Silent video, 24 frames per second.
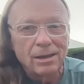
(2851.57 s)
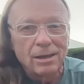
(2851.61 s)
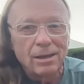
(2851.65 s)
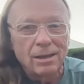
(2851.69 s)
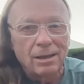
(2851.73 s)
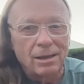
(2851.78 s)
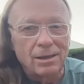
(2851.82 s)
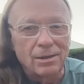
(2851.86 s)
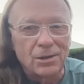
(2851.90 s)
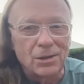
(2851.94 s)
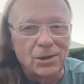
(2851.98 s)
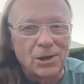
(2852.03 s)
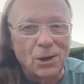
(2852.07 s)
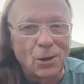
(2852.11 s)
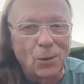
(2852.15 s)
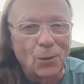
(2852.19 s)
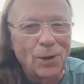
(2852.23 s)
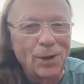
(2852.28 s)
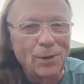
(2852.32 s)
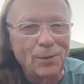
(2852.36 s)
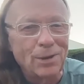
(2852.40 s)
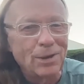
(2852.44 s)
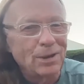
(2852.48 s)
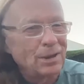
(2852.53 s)
And
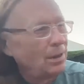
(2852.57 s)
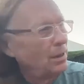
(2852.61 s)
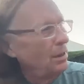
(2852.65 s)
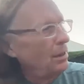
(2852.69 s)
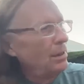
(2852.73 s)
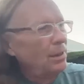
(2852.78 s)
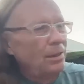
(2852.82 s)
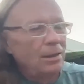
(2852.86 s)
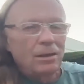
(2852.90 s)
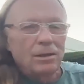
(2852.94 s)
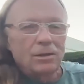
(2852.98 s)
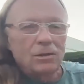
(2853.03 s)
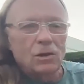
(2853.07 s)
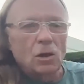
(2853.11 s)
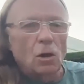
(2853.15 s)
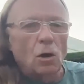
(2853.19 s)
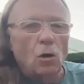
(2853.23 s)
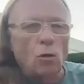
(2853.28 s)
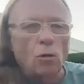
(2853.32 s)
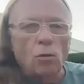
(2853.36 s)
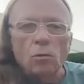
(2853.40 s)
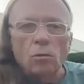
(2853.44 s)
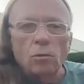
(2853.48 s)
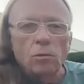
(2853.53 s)

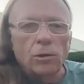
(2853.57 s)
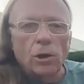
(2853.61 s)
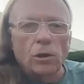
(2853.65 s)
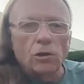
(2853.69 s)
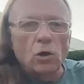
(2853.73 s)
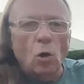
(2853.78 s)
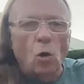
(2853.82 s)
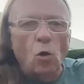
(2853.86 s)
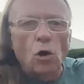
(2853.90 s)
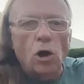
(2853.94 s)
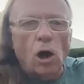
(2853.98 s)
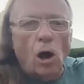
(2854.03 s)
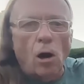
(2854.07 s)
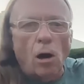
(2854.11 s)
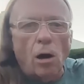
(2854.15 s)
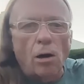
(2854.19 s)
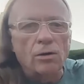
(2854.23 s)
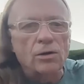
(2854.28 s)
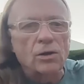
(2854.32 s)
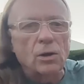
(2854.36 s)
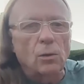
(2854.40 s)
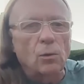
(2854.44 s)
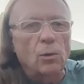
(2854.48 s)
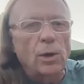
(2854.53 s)
so there's old
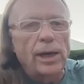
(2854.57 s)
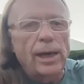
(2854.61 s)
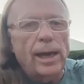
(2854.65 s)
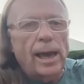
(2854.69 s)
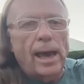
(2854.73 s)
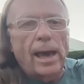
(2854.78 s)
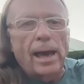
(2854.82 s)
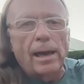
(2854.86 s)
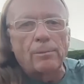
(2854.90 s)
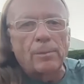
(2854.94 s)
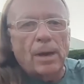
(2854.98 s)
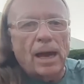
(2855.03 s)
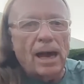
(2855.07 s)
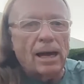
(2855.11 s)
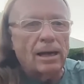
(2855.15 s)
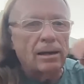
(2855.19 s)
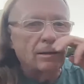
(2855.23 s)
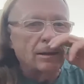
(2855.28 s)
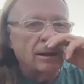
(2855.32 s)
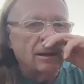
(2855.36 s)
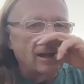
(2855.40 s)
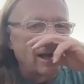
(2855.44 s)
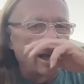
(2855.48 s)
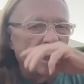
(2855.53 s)
cars that we had back in
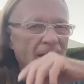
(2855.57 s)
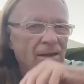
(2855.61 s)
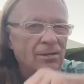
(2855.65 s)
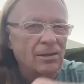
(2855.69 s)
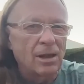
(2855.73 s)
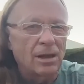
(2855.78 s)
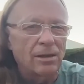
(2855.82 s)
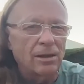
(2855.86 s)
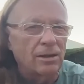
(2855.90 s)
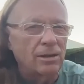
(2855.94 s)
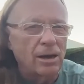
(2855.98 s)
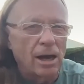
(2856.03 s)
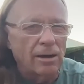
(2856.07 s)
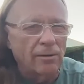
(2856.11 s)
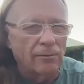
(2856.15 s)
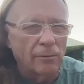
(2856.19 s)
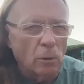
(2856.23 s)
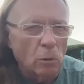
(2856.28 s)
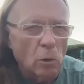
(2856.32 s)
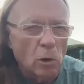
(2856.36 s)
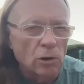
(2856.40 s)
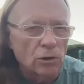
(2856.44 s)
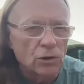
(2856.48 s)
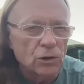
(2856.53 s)
the day, and none of
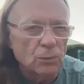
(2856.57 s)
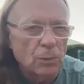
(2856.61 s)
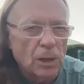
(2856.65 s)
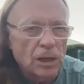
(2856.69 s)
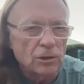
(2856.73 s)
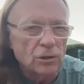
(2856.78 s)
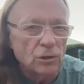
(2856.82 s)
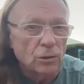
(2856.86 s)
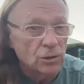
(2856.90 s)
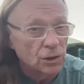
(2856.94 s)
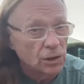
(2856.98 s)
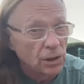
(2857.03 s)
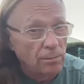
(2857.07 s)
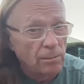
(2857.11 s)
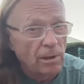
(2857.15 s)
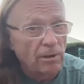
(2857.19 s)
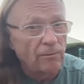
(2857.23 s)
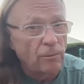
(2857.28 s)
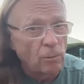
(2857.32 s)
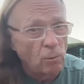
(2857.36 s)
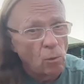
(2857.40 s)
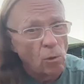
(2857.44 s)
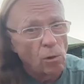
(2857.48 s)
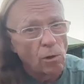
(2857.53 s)
them real special. Some of
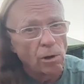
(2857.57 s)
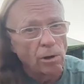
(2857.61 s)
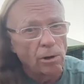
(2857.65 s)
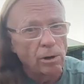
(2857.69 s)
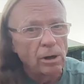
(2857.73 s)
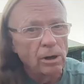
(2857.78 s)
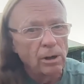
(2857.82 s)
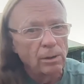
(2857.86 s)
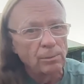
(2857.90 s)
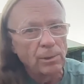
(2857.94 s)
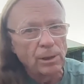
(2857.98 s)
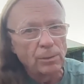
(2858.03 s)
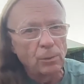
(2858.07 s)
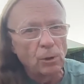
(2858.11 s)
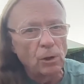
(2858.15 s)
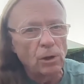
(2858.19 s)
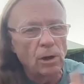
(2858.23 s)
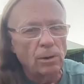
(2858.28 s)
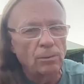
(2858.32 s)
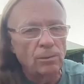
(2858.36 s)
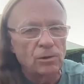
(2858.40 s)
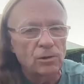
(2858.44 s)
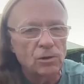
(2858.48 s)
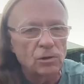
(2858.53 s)
them were people
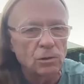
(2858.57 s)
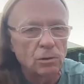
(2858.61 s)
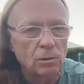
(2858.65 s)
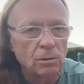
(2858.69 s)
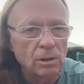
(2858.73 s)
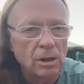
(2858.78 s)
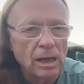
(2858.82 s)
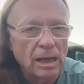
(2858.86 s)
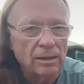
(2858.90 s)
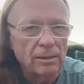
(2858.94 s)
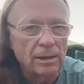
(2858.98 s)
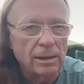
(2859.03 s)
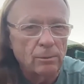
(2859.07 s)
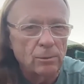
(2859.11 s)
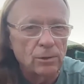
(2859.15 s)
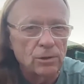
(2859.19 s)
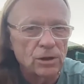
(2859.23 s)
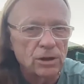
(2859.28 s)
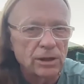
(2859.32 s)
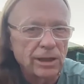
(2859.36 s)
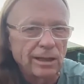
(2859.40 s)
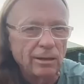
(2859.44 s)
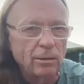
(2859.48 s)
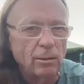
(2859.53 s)
come and they would
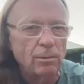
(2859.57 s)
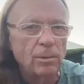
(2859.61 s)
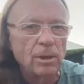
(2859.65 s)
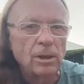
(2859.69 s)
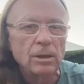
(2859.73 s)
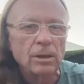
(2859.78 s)
steal them.